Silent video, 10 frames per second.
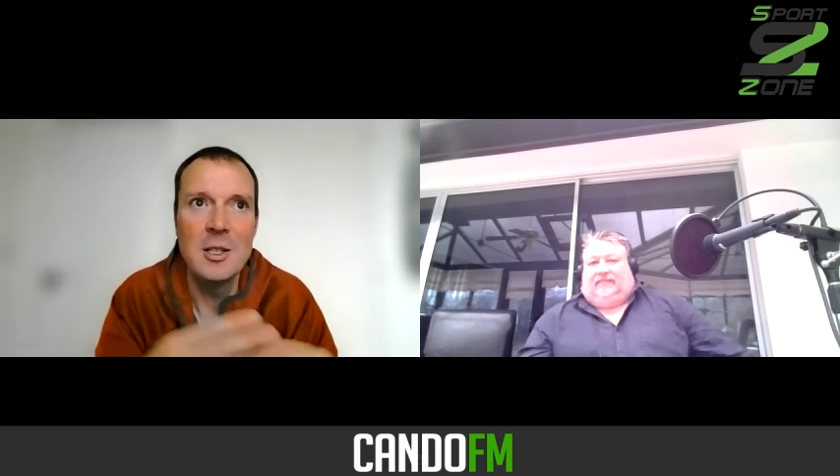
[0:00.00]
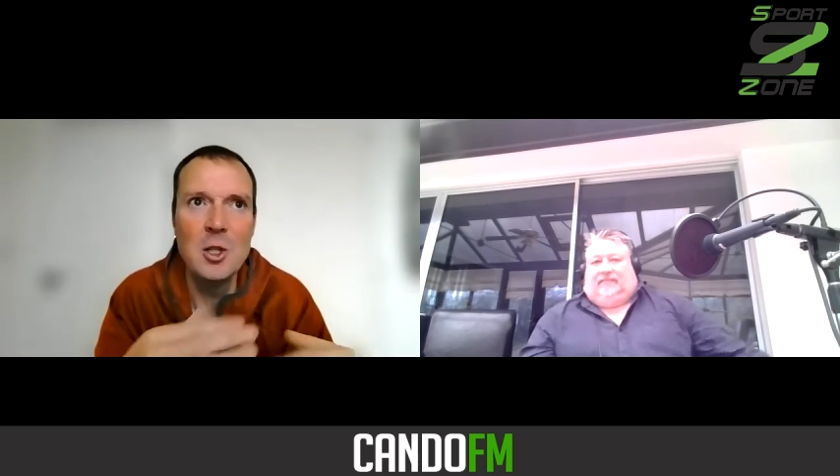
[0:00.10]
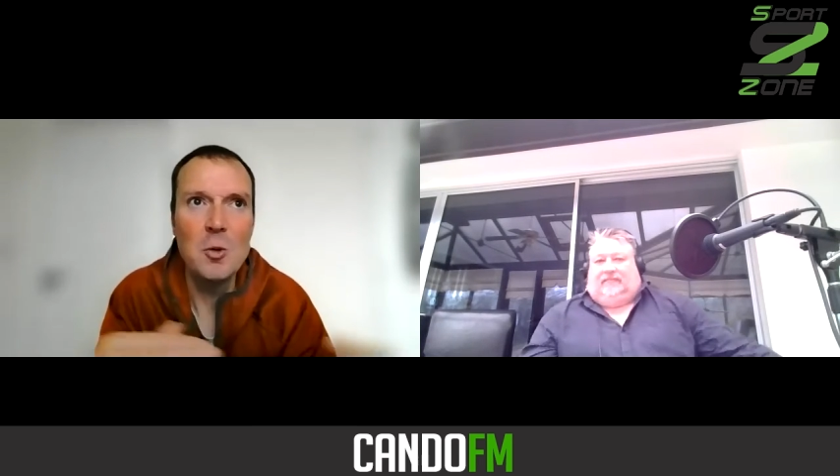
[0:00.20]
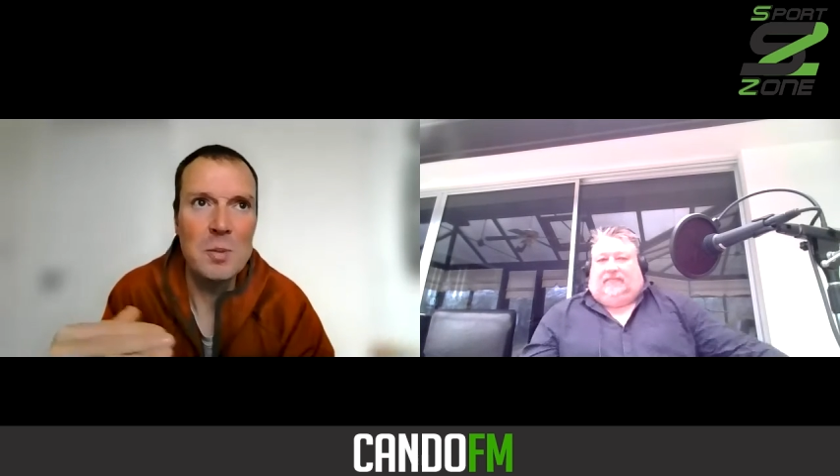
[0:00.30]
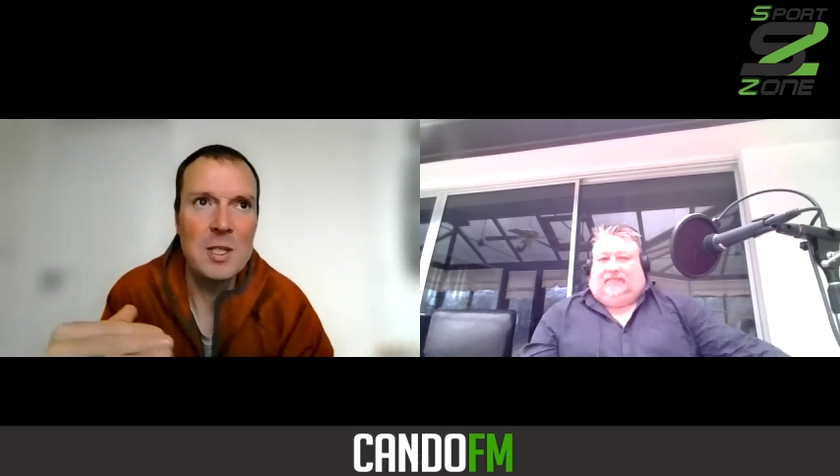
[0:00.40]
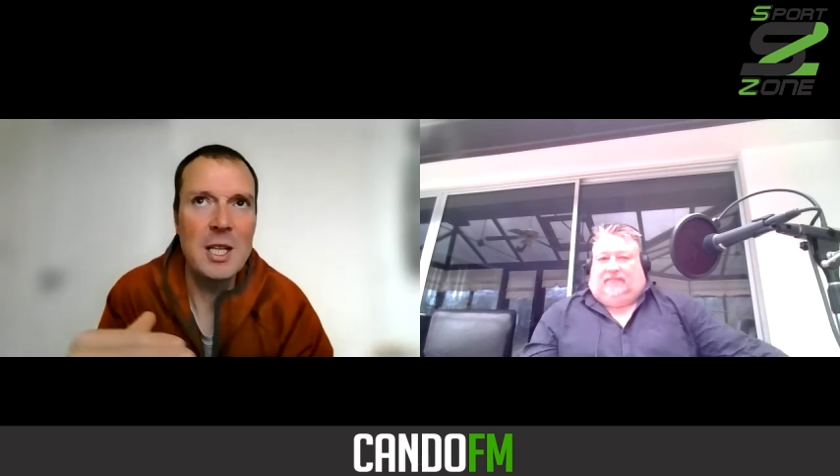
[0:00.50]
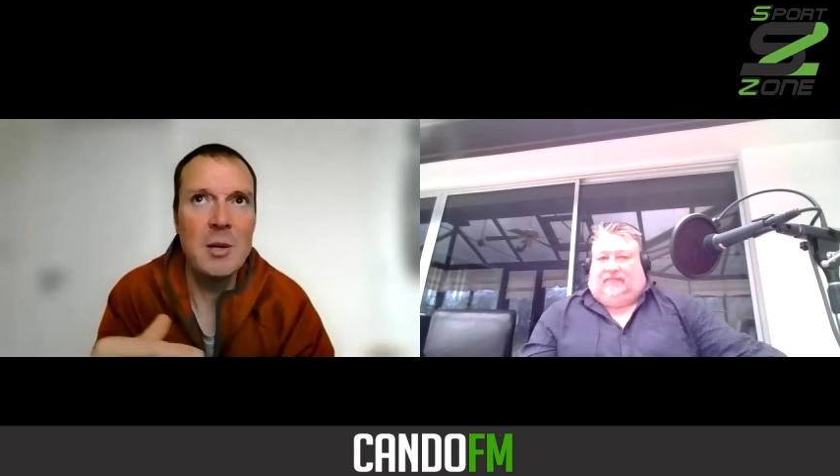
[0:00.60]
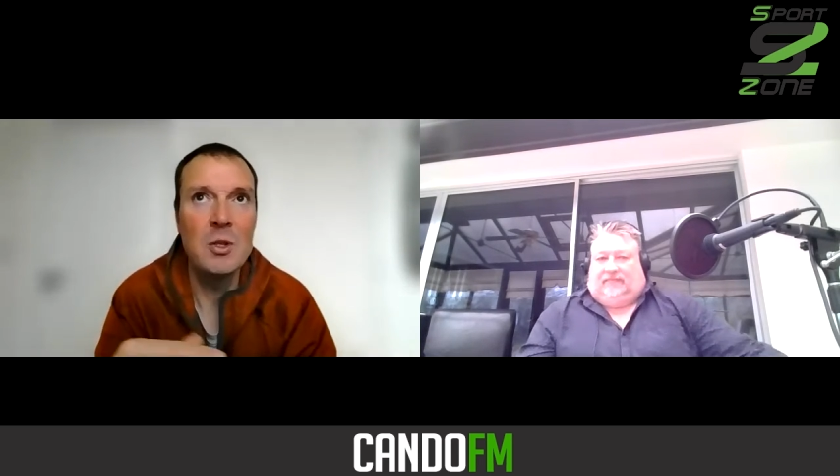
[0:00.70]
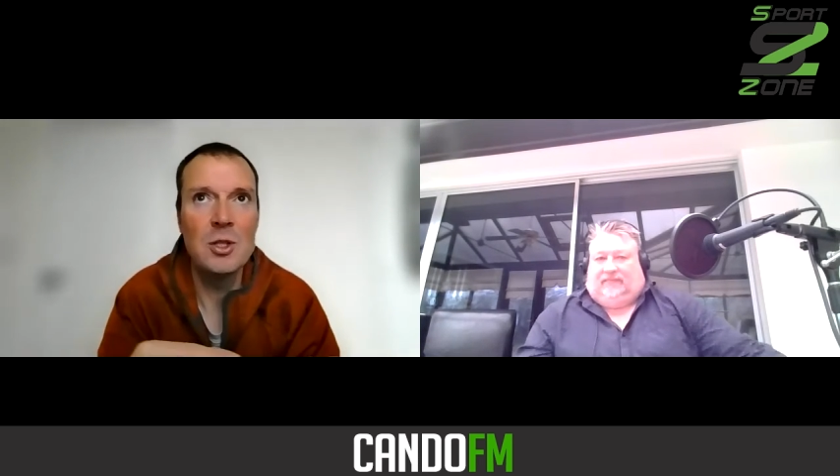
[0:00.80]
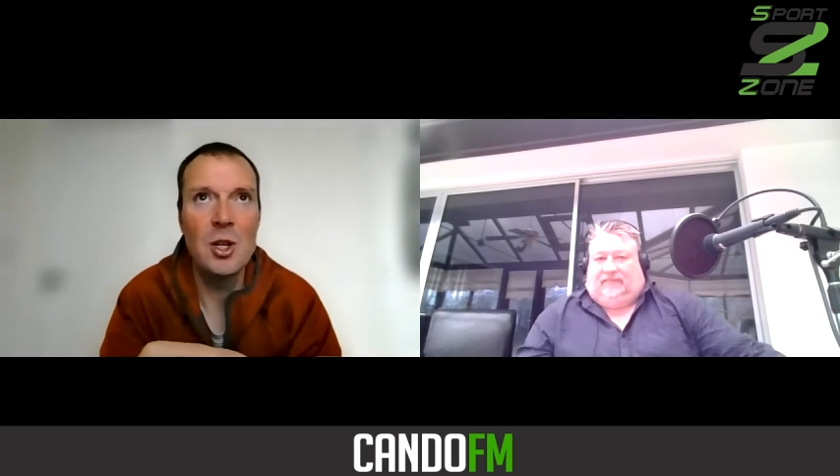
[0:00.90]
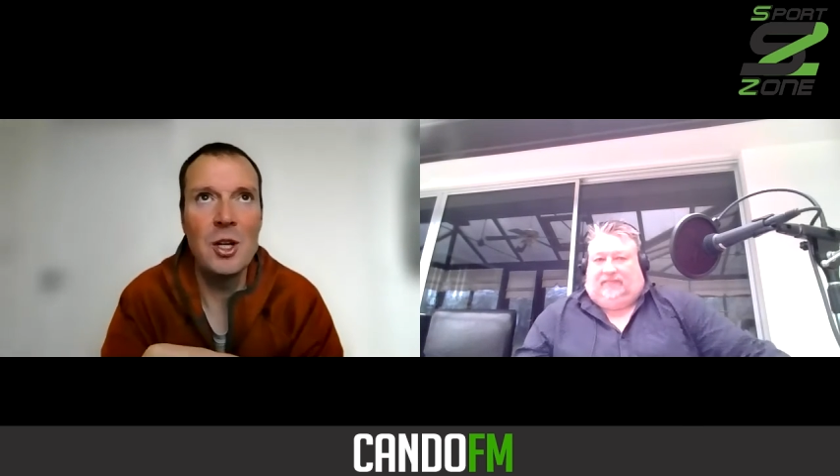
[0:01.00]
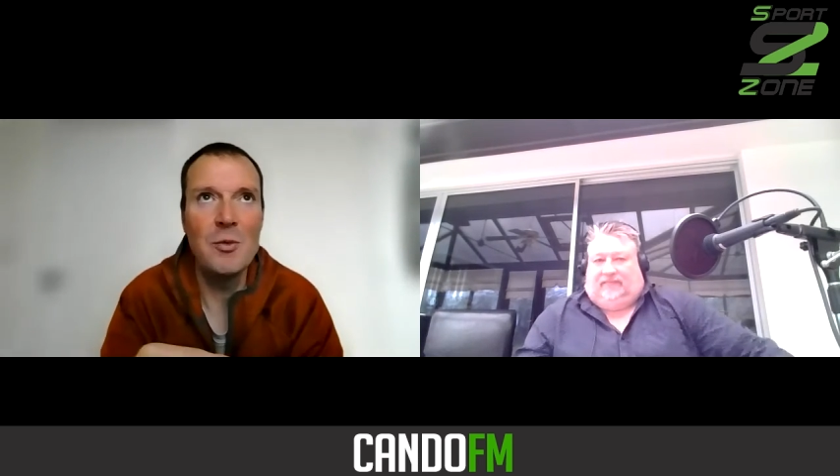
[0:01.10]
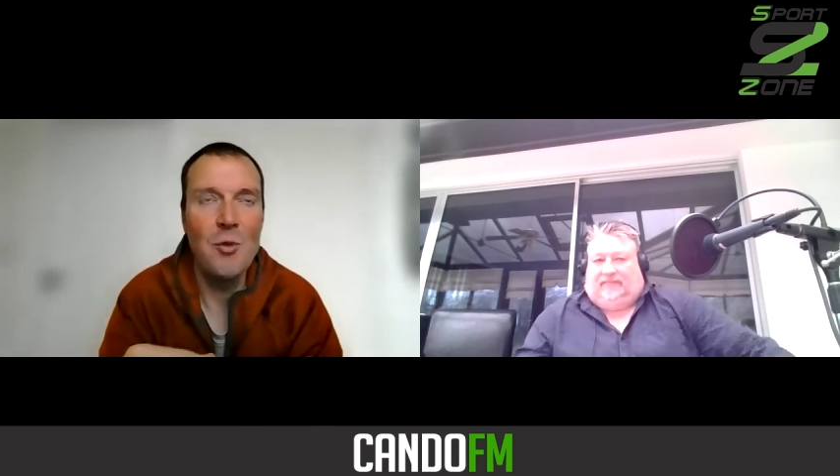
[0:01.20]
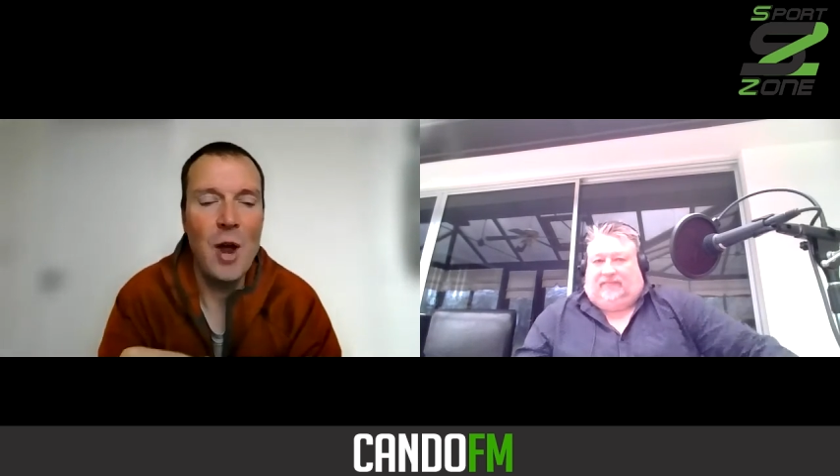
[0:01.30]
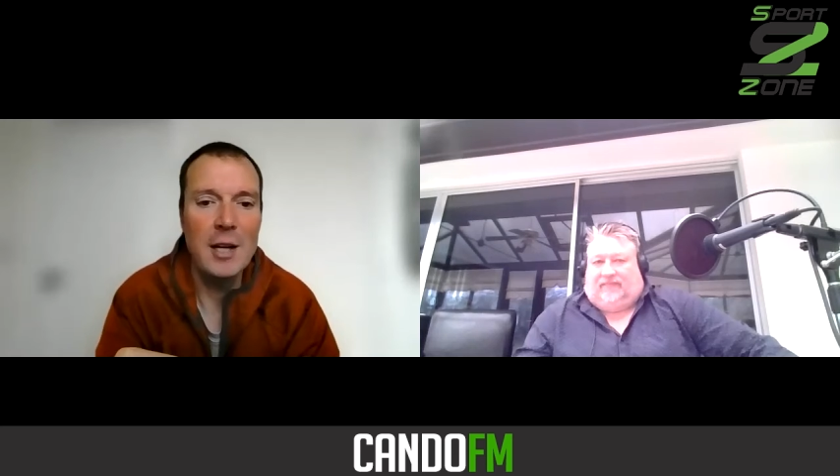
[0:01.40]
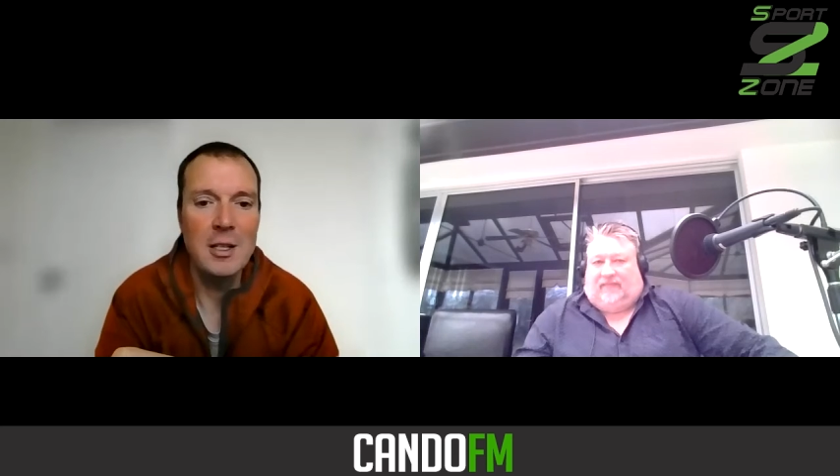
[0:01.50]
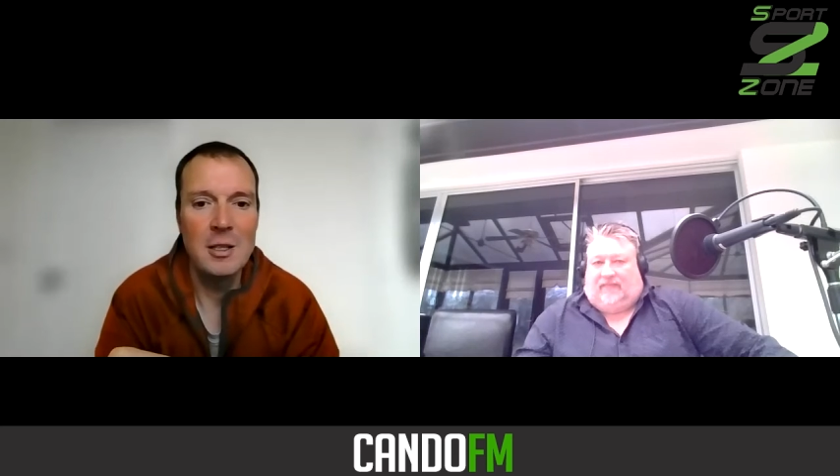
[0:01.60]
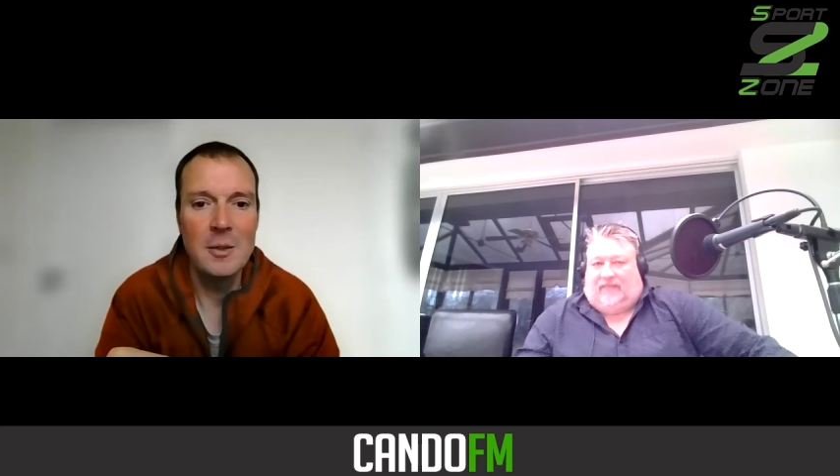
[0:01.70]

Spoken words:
Nuptse was turning red.